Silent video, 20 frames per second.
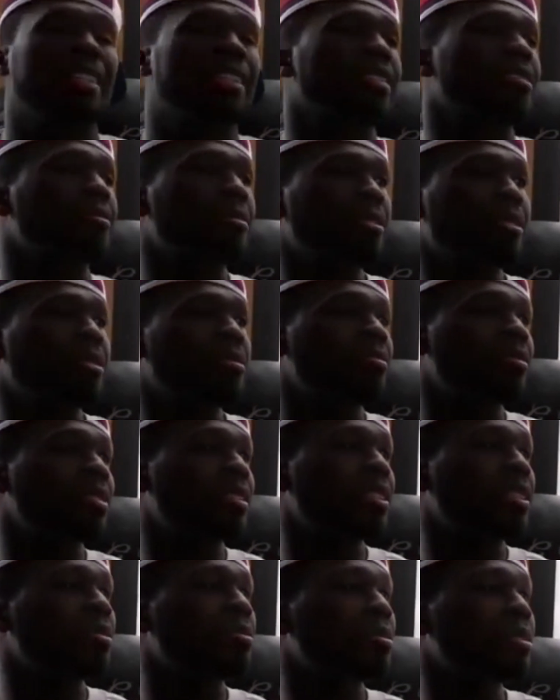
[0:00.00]
I didn't even know if the
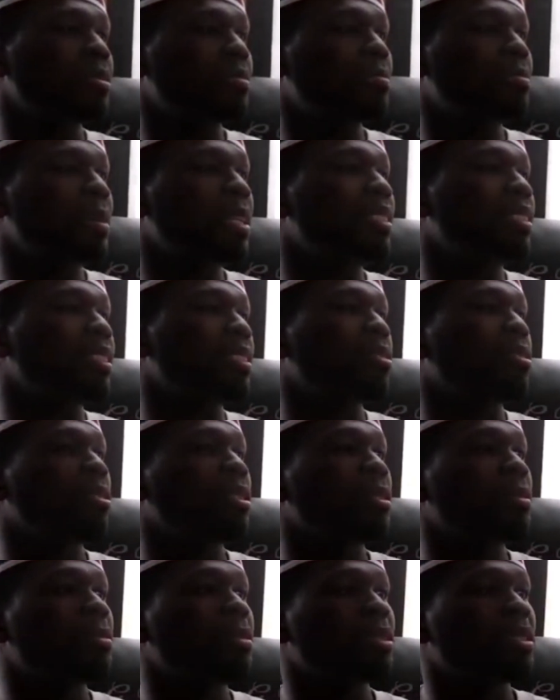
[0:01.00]
nigga was meant it
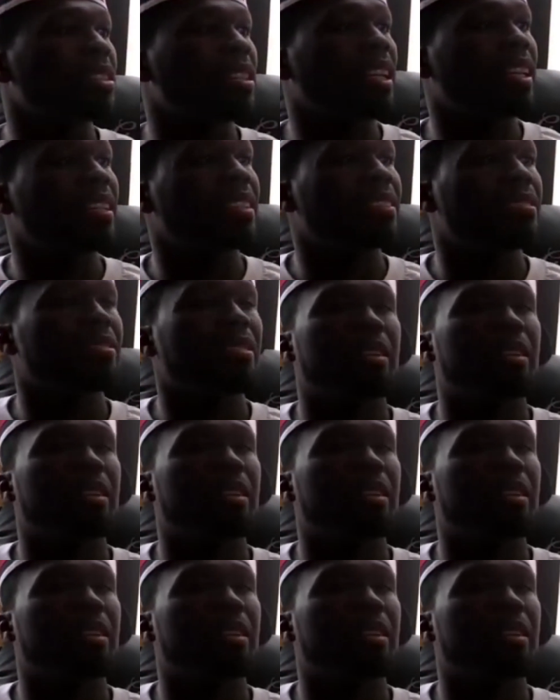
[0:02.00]
or he was like, you